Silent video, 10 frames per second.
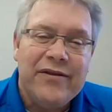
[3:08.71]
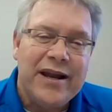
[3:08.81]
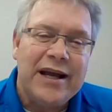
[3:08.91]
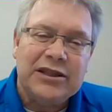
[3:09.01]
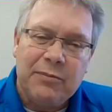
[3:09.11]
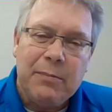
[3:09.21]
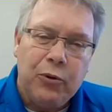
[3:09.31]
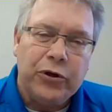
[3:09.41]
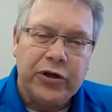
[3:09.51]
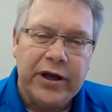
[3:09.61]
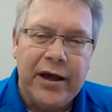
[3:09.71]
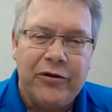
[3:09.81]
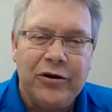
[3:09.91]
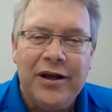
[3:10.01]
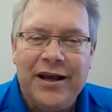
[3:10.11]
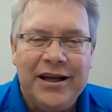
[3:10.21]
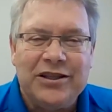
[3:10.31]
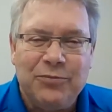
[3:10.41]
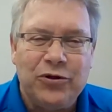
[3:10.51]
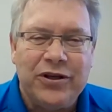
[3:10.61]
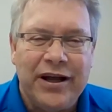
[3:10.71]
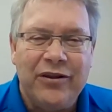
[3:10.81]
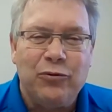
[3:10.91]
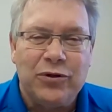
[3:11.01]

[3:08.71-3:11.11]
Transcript: that has to be put together is put together